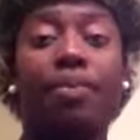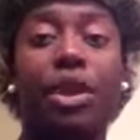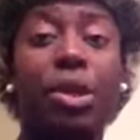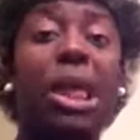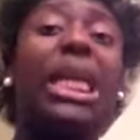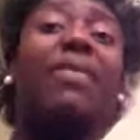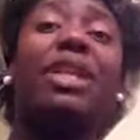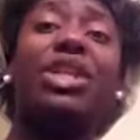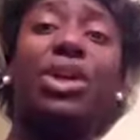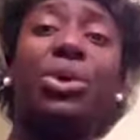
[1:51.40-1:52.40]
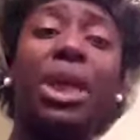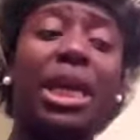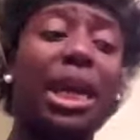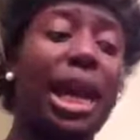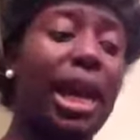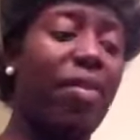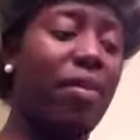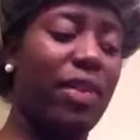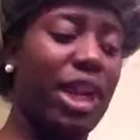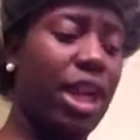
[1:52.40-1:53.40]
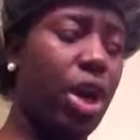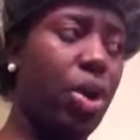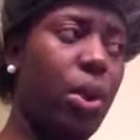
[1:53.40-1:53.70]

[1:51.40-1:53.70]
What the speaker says: You can even tune in. I have a video